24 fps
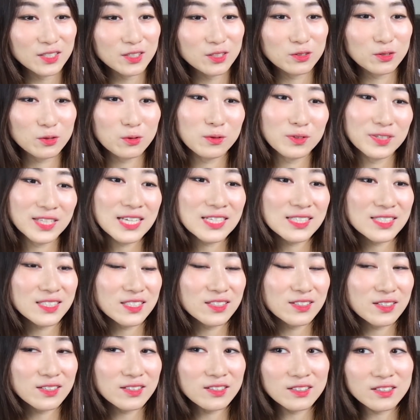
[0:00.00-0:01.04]
So yes,
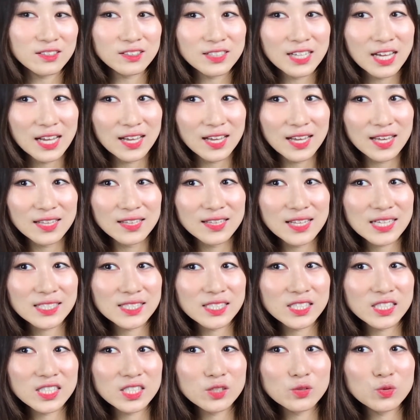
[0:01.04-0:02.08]
the
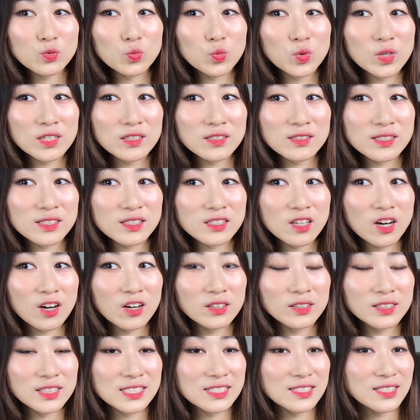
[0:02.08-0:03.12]
lesson will
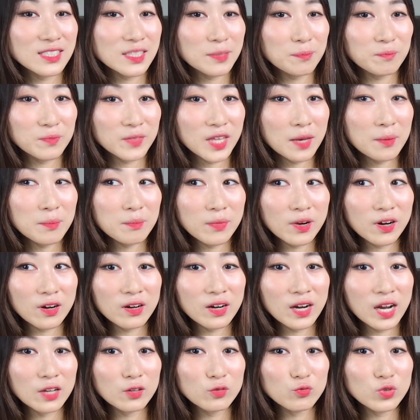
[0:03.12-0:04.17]
start in September
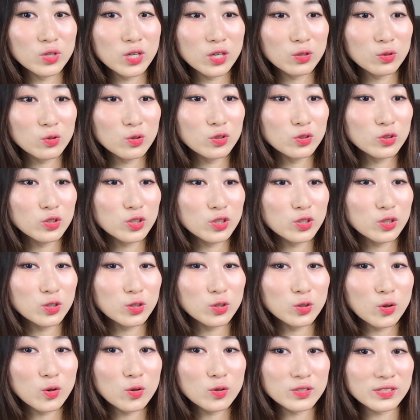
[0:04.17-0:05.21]
and we are going to
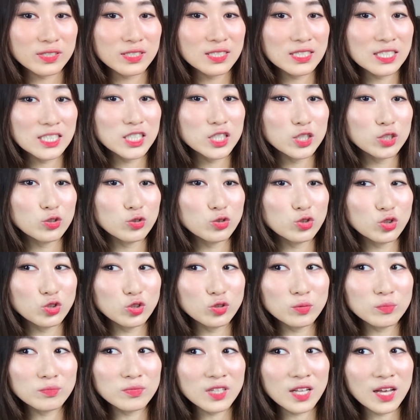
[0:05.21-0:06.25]
close this
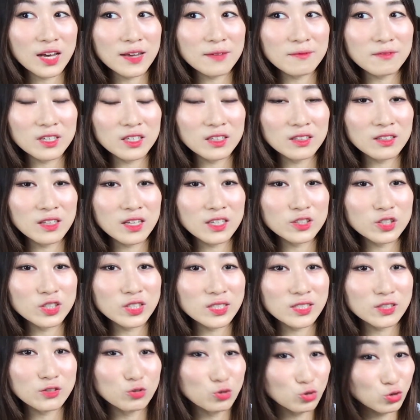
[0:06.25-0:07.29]
Zoom live
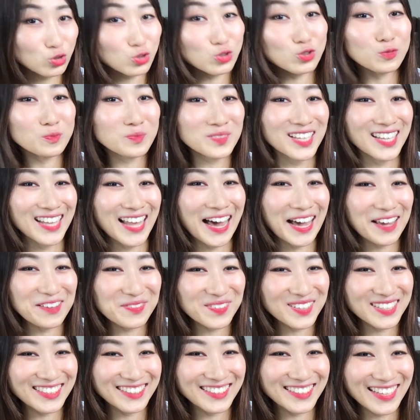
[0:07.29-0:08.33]
class, Zoom
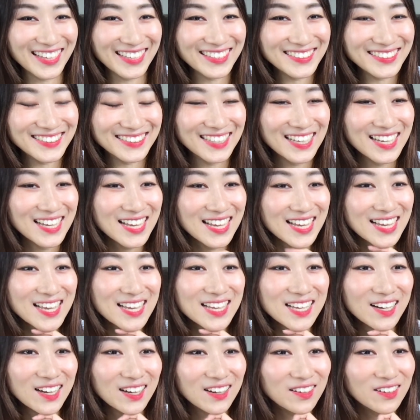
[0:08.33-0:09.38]
live class
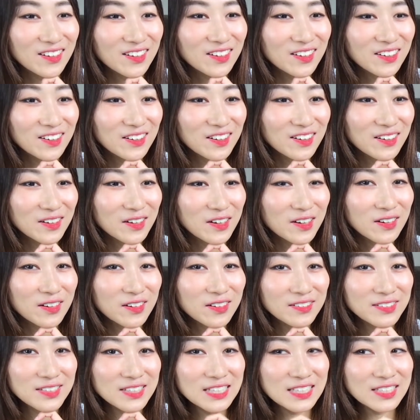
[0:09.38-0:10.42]

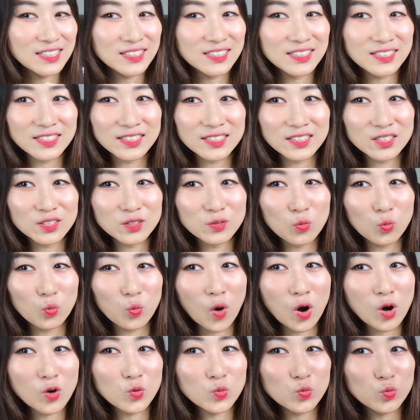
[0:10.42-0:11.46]
uh, in
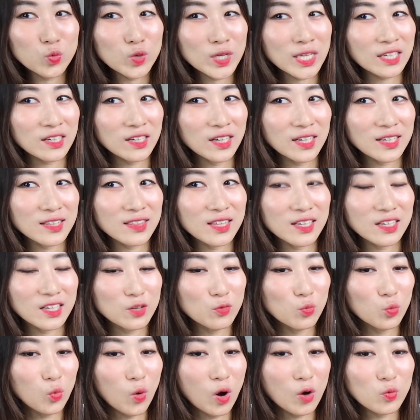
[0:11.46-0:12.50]
one week, I think,
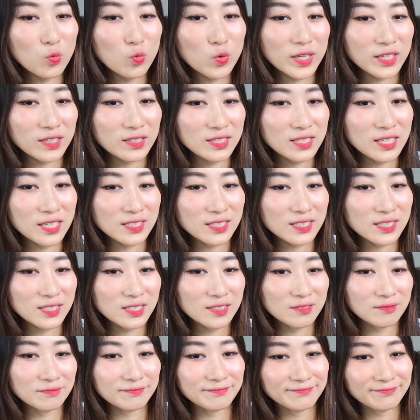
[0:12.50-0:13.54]
in one week,
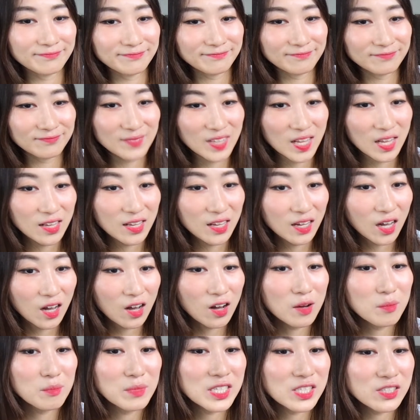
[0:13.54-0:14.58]
yes
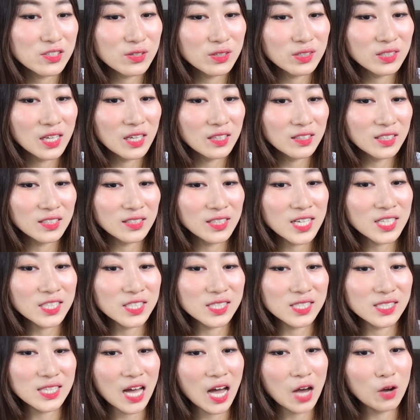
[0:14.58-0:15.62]
uh, Mr. Teddy,
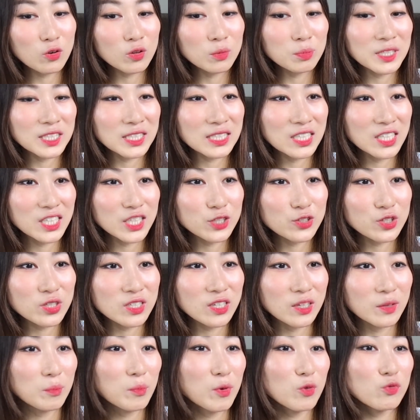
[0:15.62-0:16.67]
yes, I will be
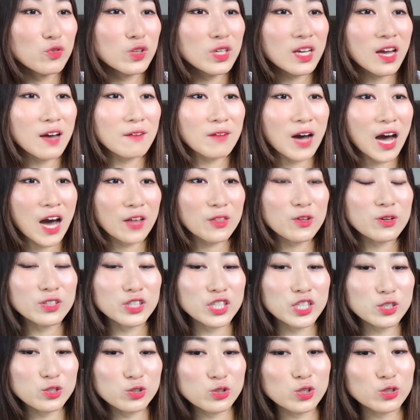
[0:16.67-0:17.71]
teaching, but we have other
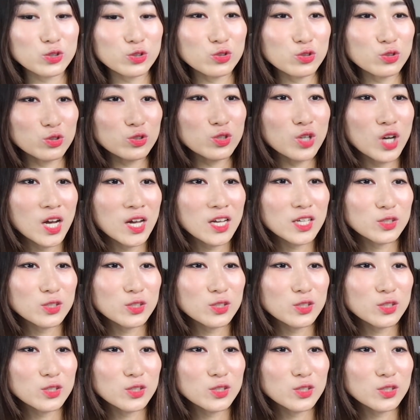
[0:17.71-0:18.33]
teachers too.